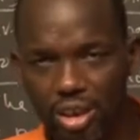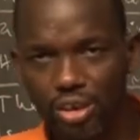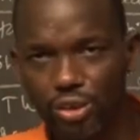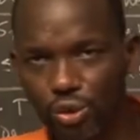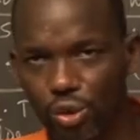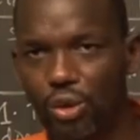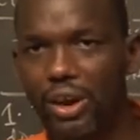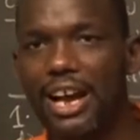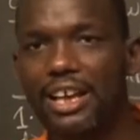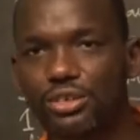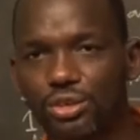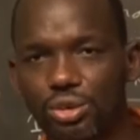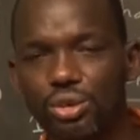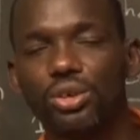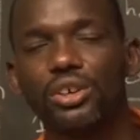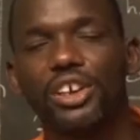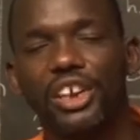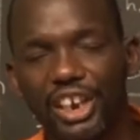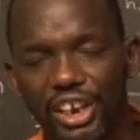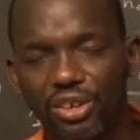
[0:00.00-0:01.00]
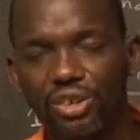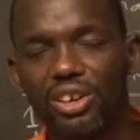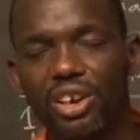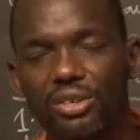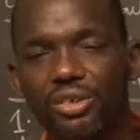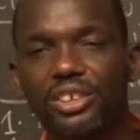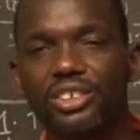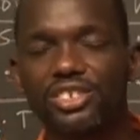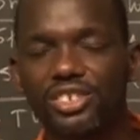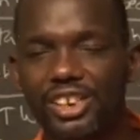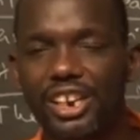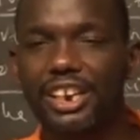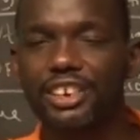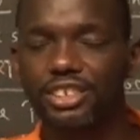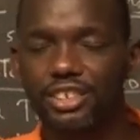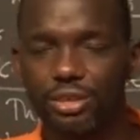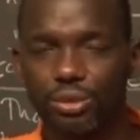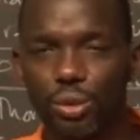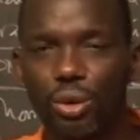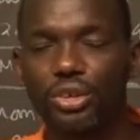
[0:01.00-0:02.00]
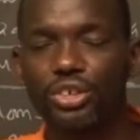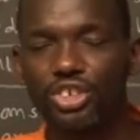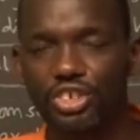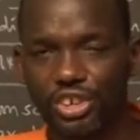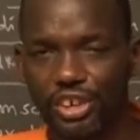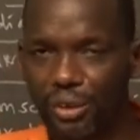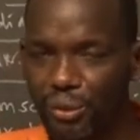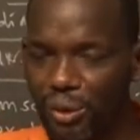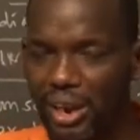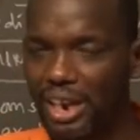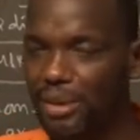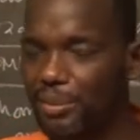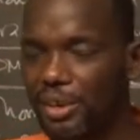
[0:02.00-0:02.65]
TOASO in order to extract what is required,